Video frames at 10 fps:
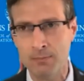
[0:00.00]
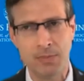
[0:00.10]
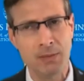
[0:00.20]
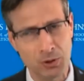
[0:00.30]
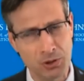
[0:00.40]

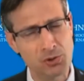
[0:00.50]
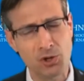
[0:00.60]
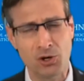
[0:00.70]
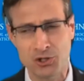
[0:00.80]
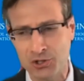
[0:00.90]
People use
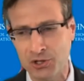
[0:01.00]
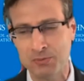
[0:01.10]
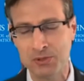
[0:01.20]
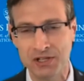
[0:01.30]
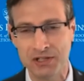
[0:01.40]
harsher
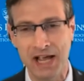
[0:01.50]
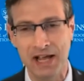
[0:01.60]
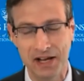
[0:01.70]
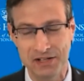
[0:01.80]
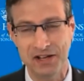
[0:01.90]
terms than
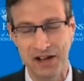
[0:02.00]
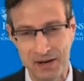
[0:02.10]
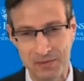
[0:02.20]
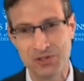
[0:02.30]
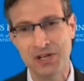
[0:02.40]
that at
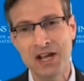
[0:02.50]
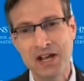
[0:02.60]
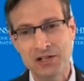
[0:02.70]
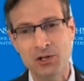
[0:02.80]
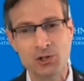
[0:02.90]
times
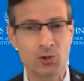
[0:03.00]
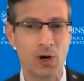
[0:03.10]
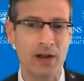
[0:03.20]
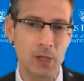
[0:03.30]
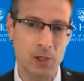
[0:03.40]
to
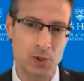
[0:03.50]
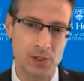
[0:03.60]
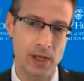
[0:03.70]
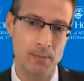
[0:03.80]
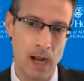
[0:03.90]
describe
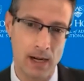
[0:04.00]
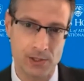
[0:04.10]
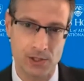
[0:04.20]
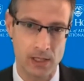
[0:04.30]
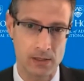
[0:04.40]
countries like
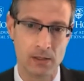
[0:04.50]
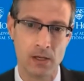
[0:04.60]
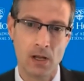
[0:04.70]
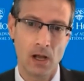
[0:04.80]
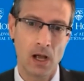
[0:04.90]
Pakistan
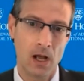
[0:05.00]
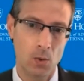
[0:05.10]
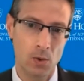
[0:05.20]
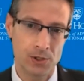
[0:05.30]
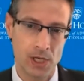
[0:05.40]

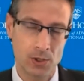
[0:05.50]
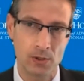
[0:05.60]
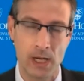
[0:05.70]
or Central